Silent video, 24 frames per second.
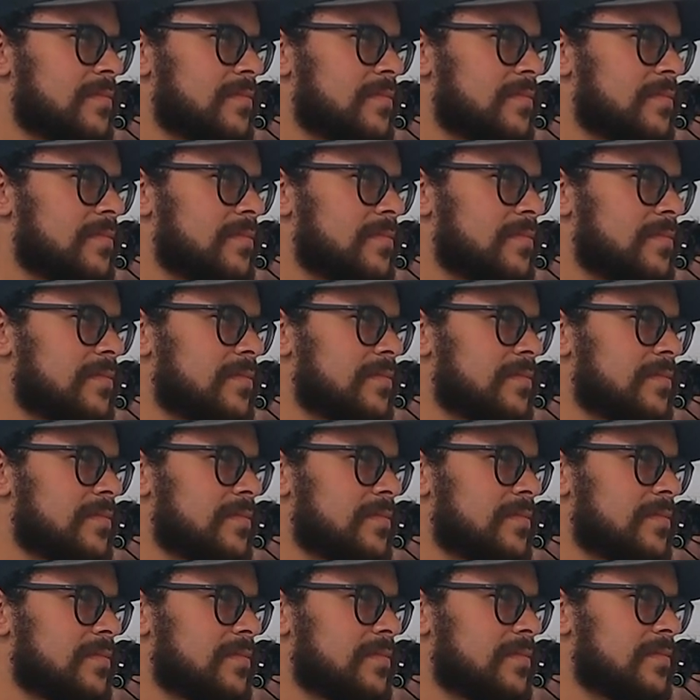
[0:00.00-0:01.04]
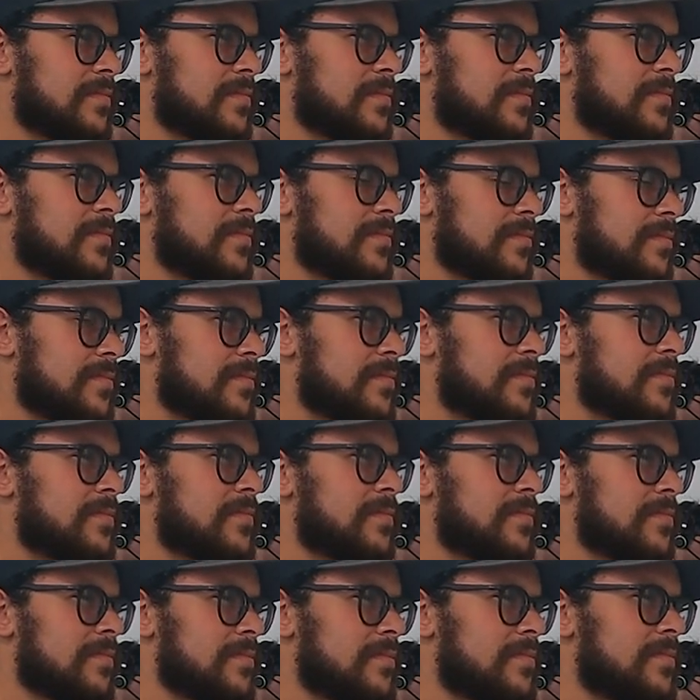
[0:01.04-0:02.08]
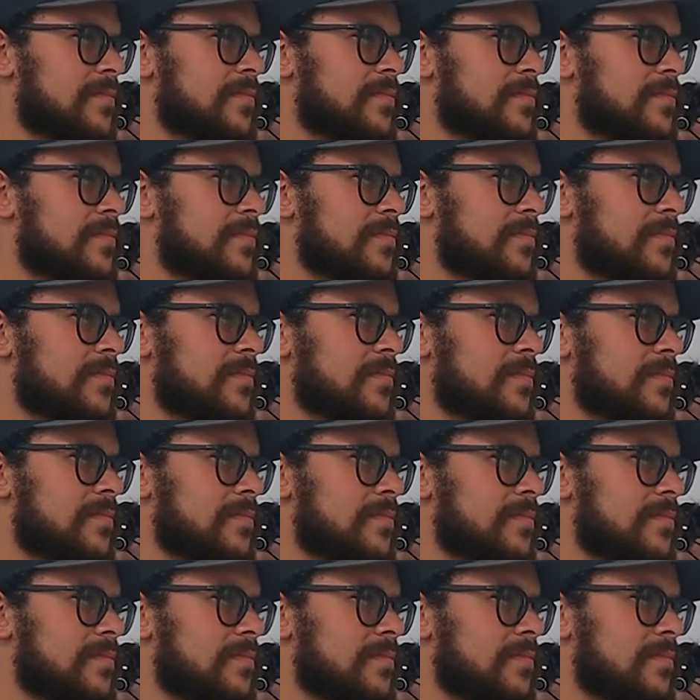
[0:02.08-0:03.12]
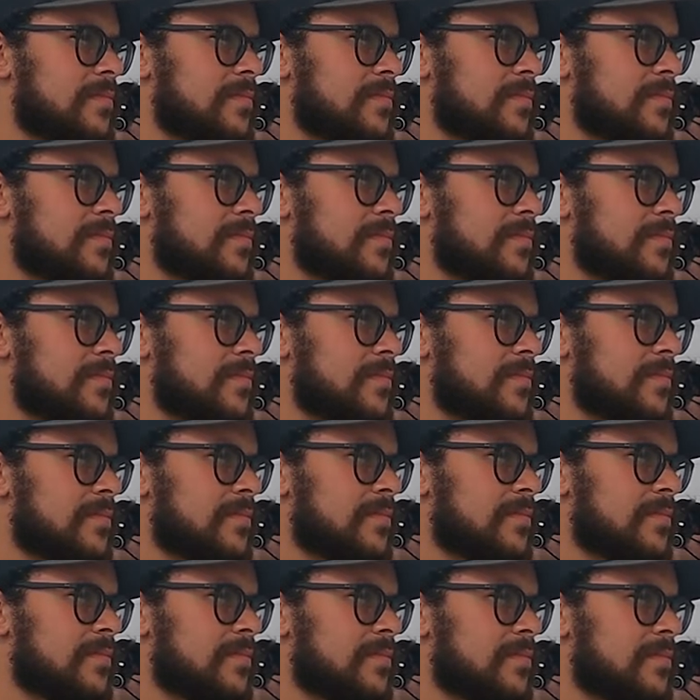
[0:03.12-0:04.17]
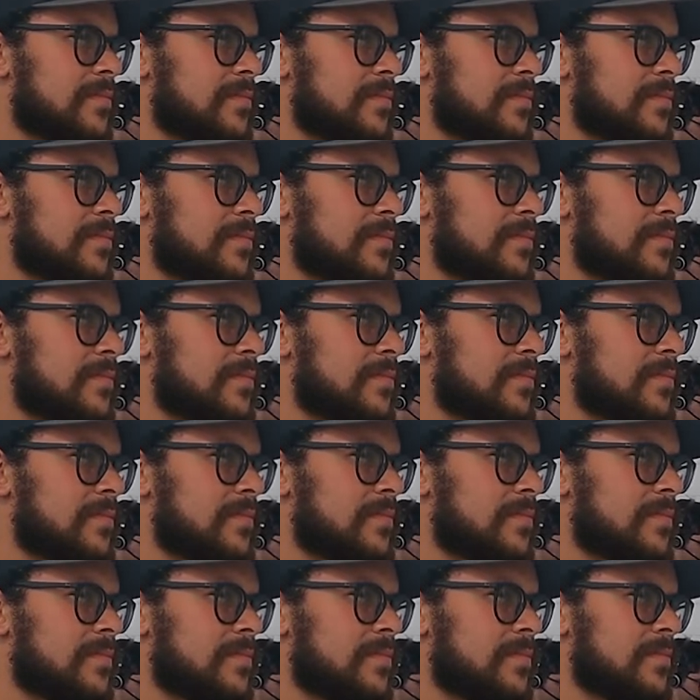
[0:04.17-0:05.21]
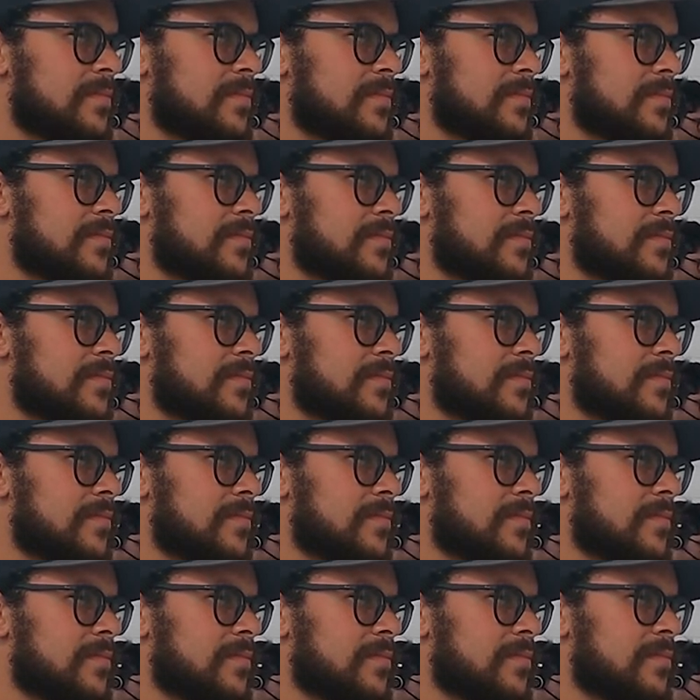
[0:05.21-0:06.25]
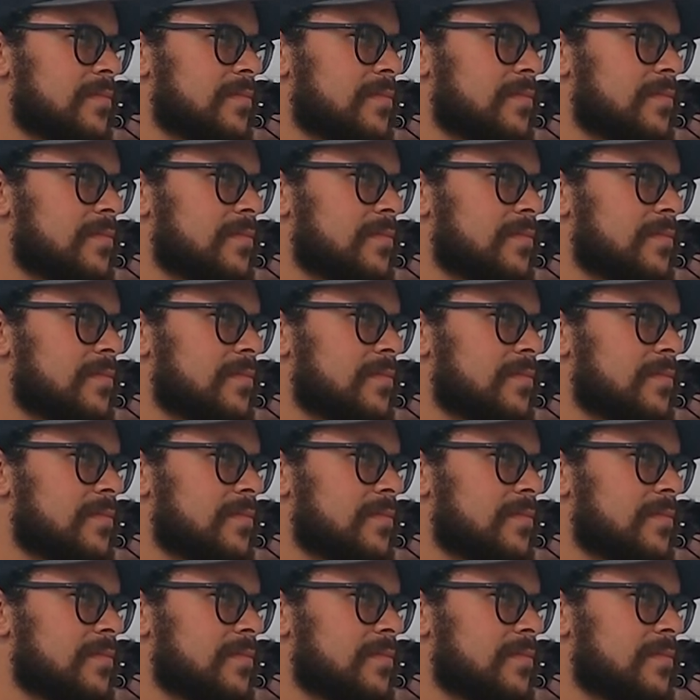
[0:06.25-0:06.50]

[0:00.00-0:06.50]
[no speech]